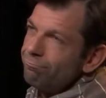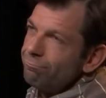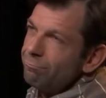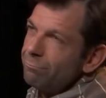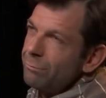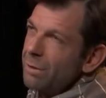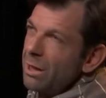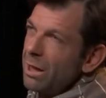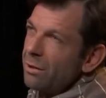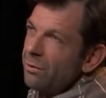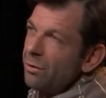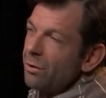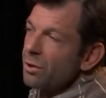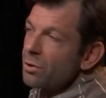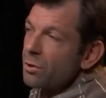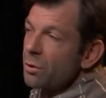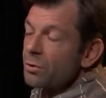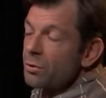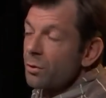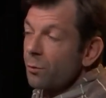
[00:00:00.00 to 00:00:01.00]
the
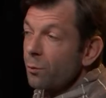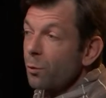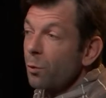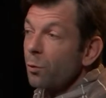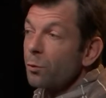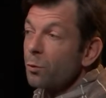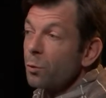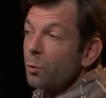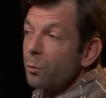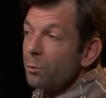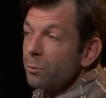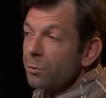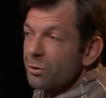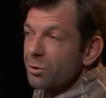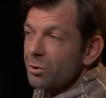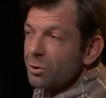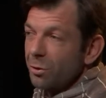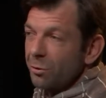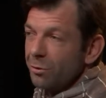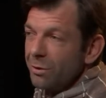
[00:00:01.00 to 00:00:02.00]
results of controlled
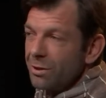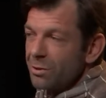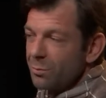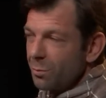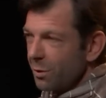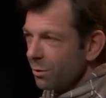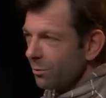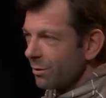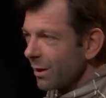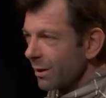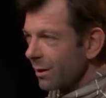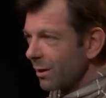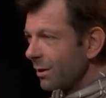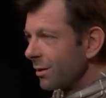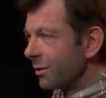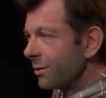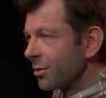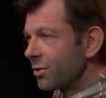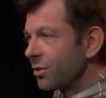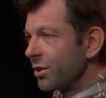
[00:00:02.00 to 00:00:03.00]
studies where you get
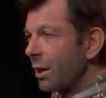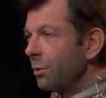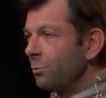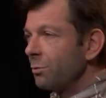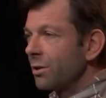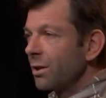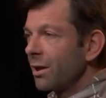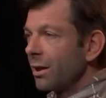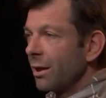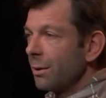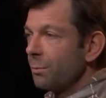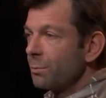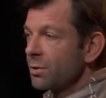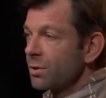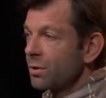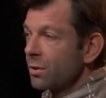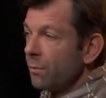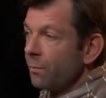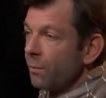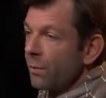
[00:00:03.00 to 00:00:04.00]
little sound
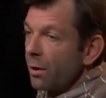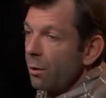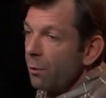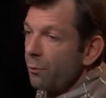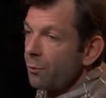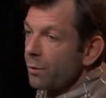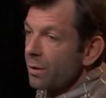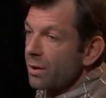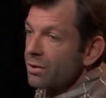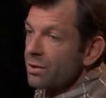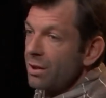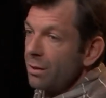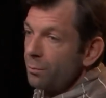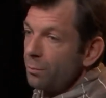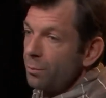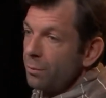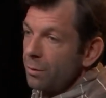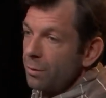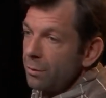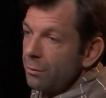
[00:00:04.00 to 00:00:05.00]
clips of, for
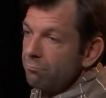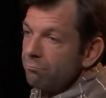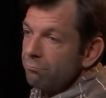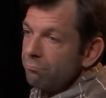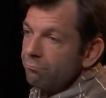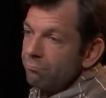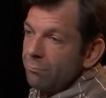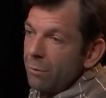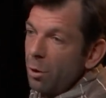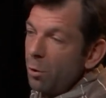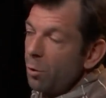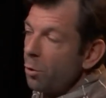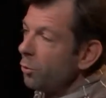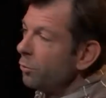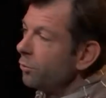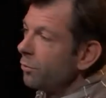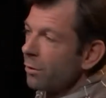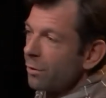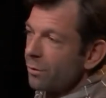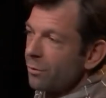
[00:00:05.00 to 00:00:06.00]
example,
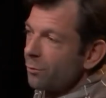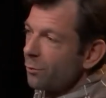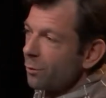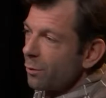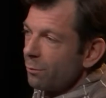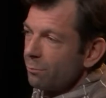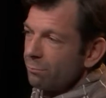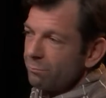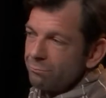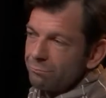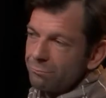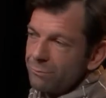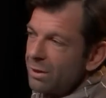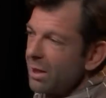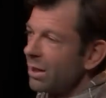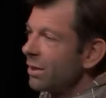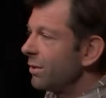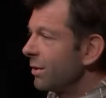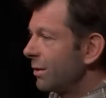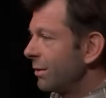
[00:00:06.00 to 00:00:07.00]
100 from
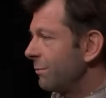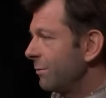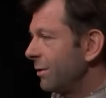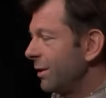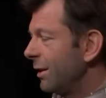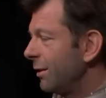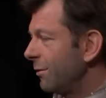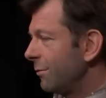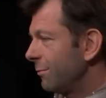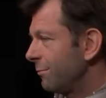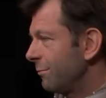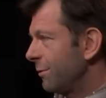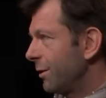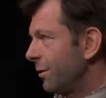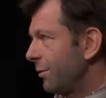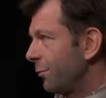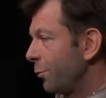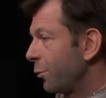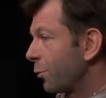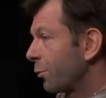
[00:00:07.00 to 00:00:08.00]
10
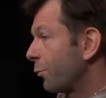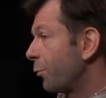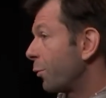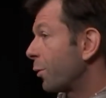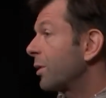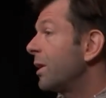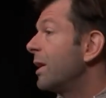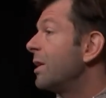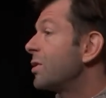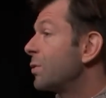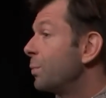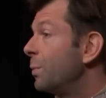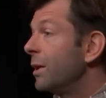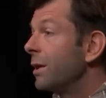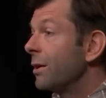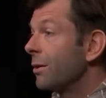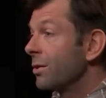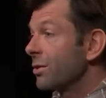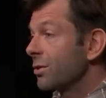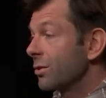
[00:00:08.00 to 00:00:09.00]
for 10
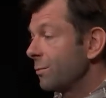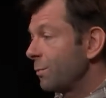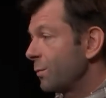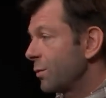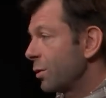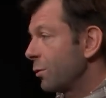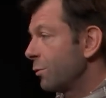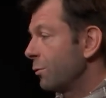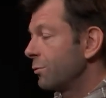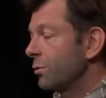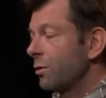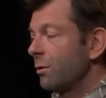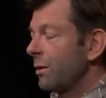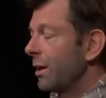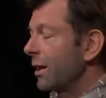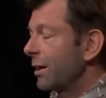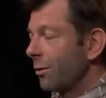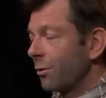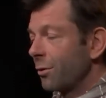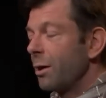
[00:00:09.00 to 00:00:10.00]
speakers, so
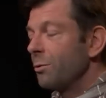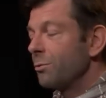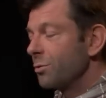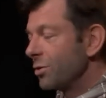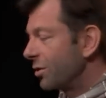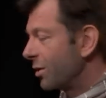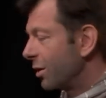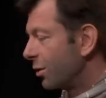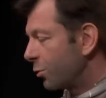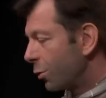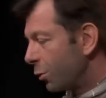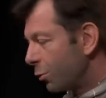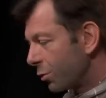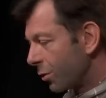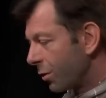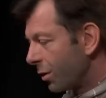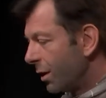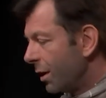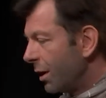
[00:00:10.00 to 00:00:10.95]
like 1,000 in total,